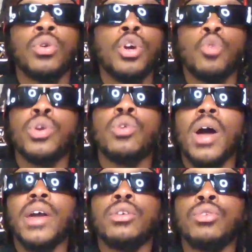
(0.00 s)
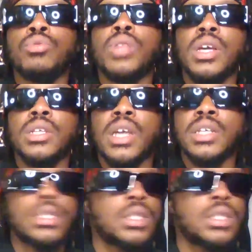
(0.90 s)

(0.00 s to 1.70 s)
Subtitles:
we go out here and do things that's